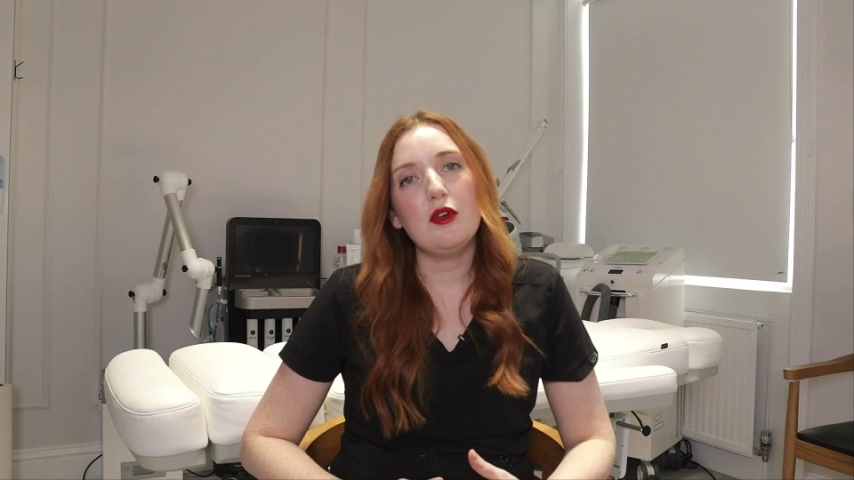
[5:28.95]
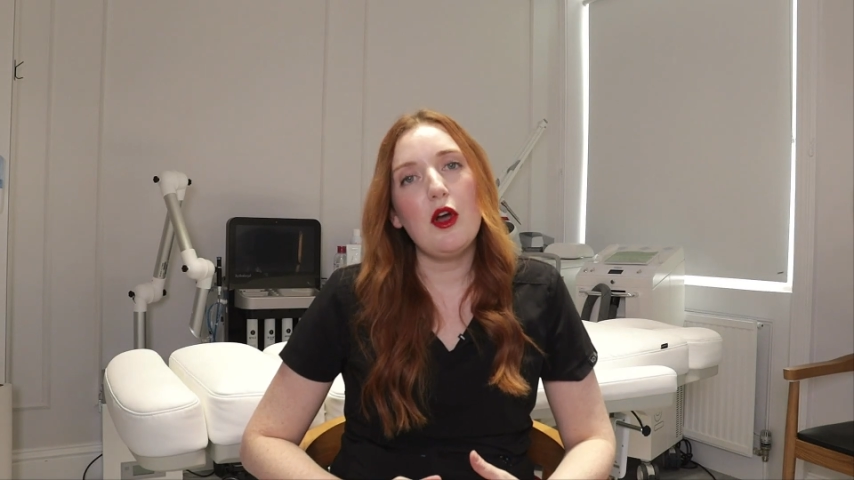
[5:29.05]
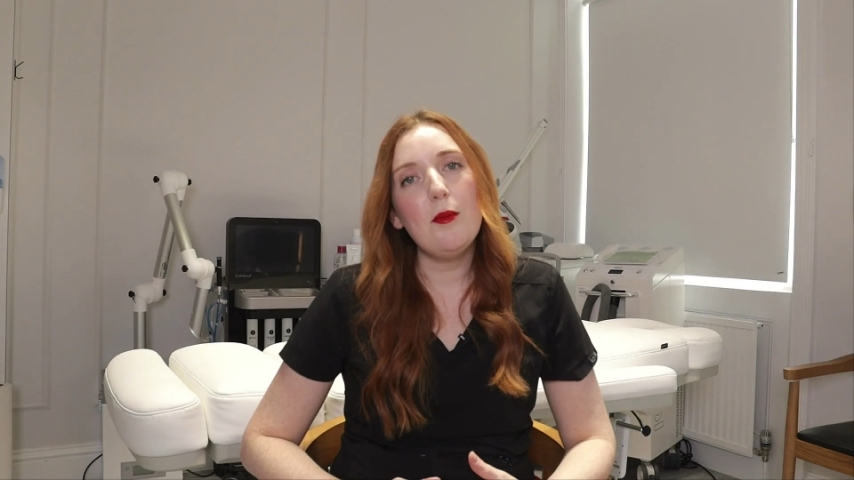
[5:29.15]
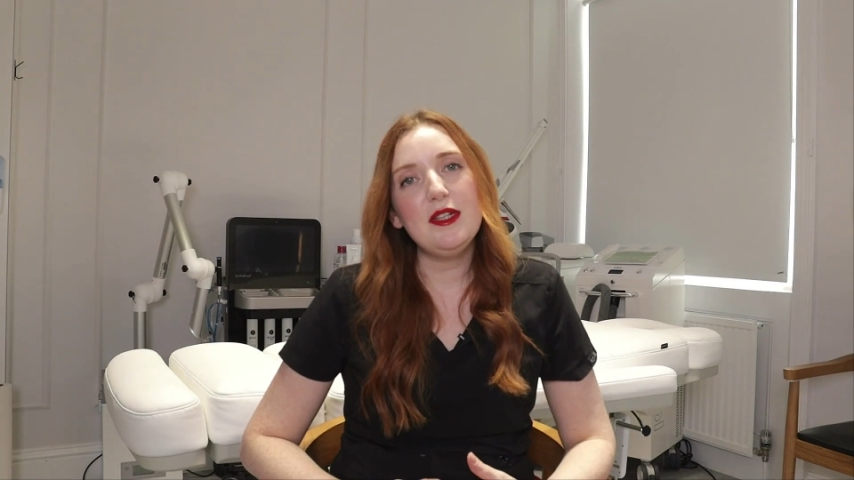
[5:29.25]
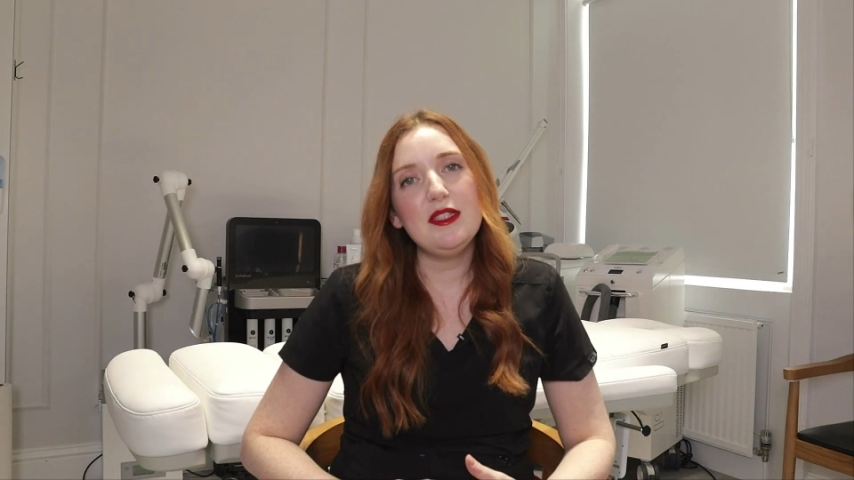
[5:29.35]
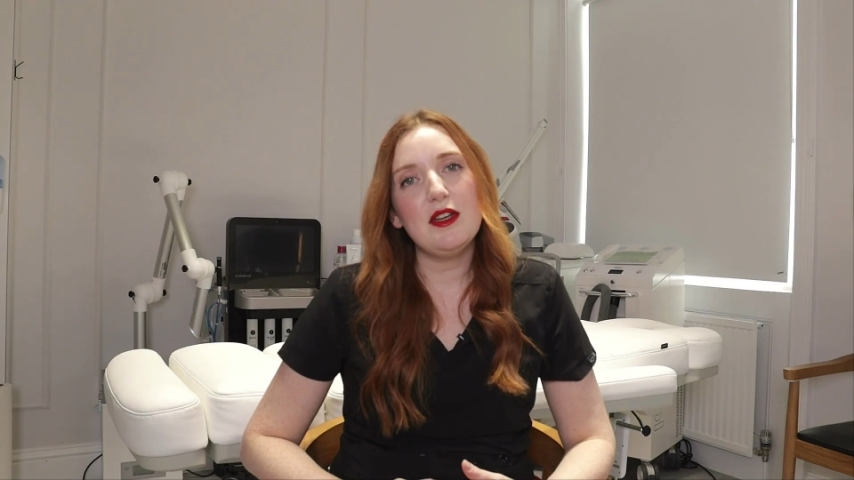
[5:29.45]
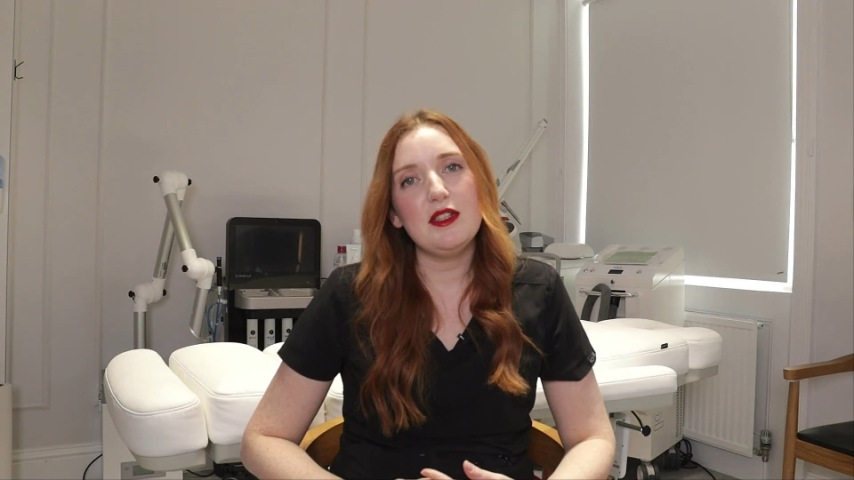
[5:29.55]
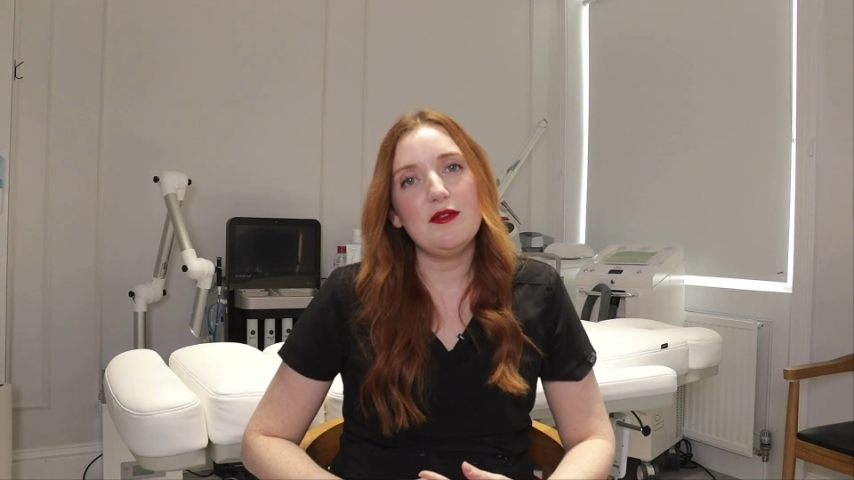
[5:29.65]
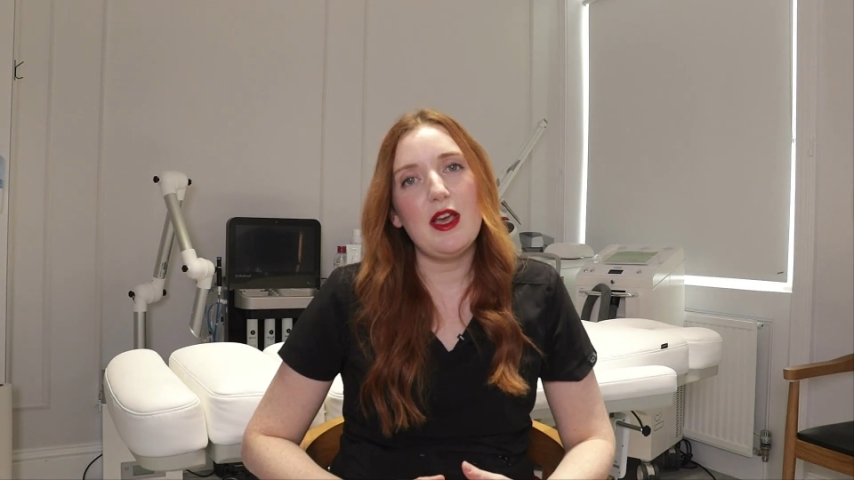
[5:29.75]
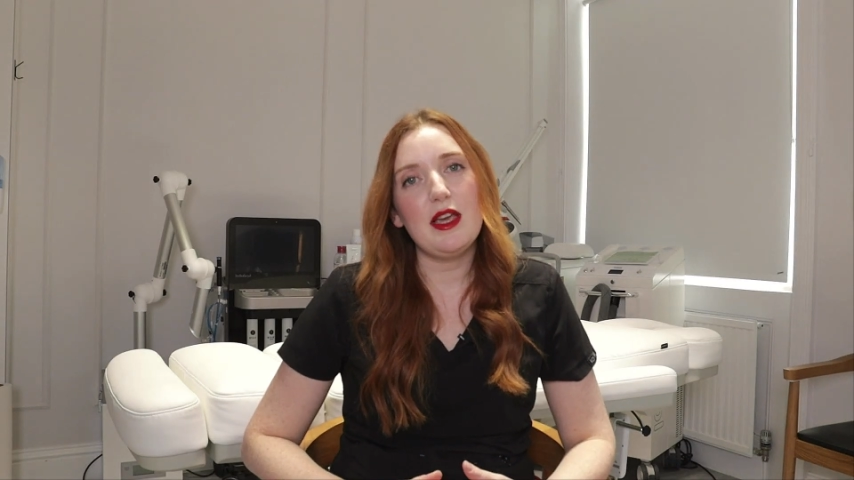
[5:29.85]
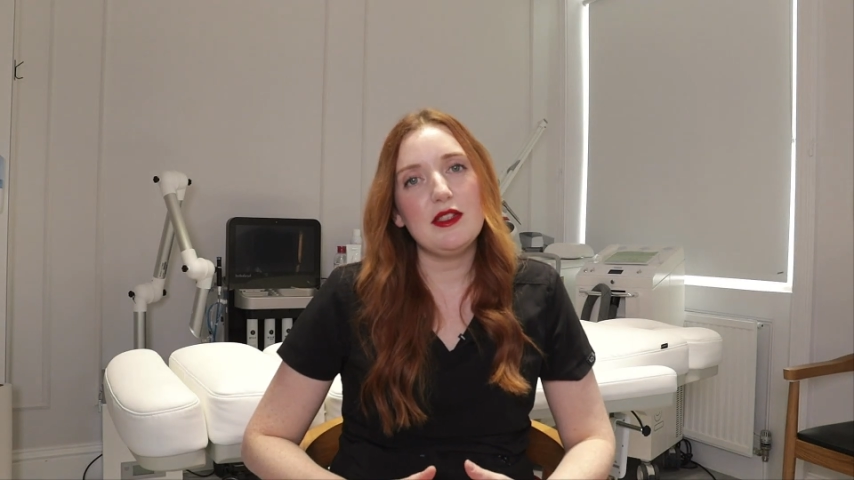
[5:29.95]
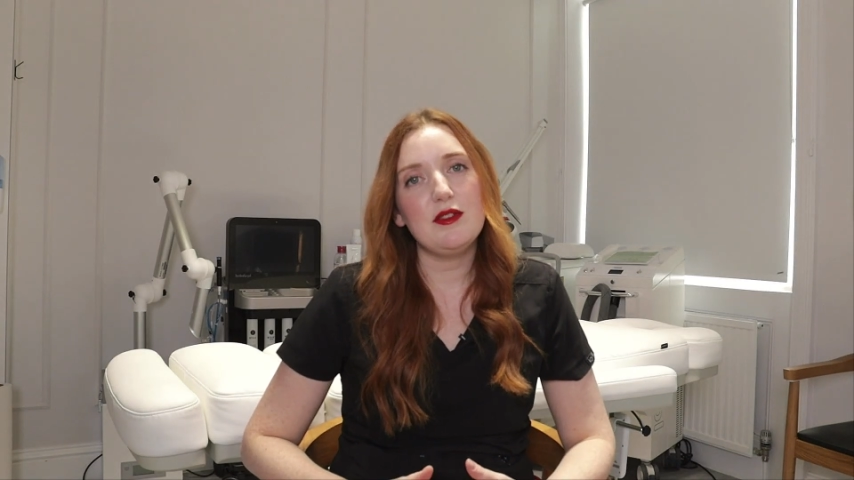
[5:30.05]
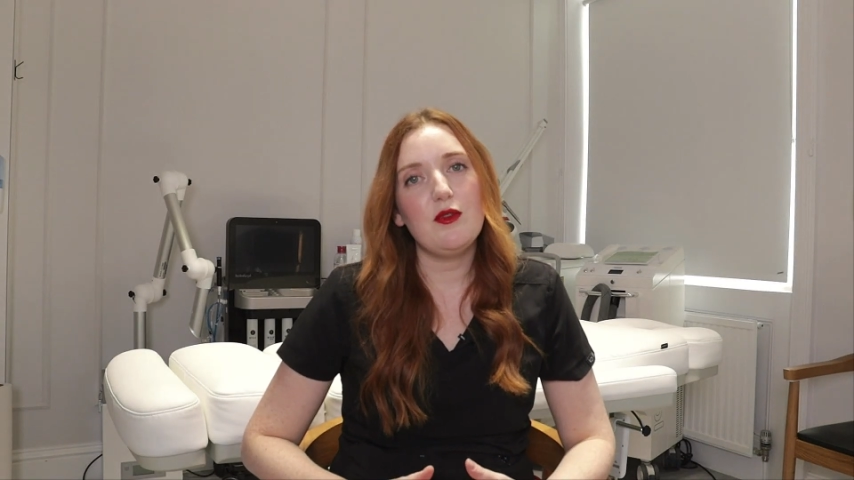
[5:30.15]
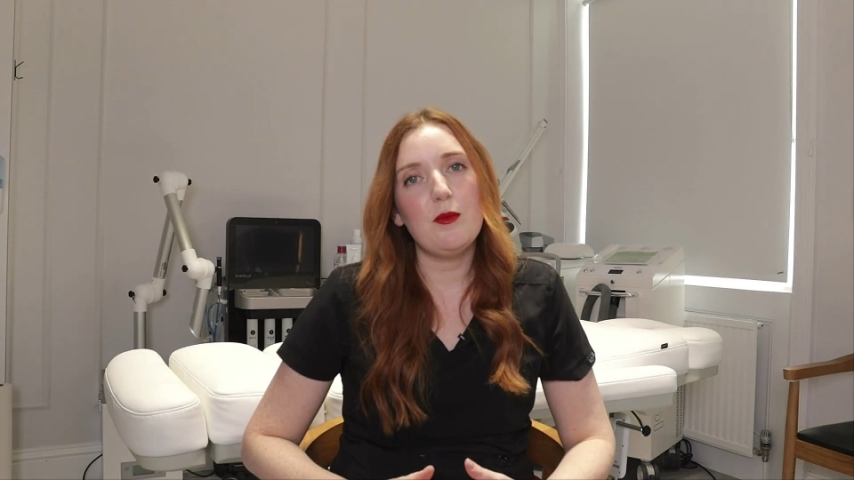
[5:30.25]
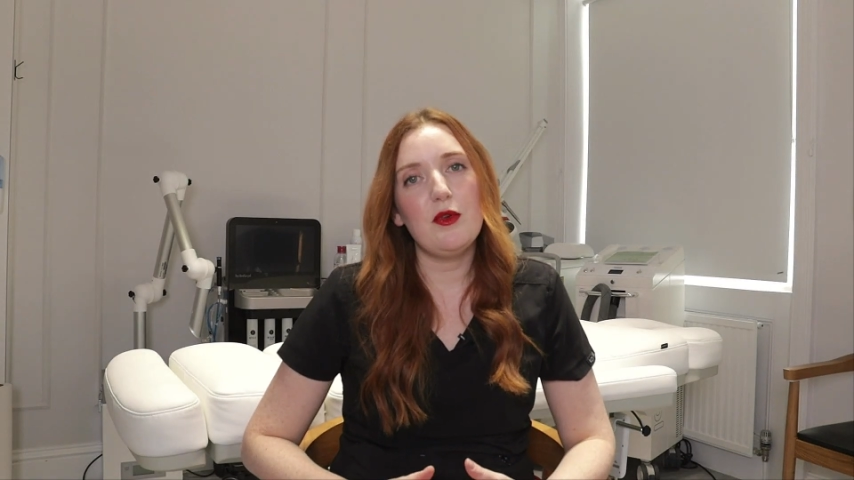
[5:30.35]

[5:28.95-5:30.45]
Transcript: common side effects from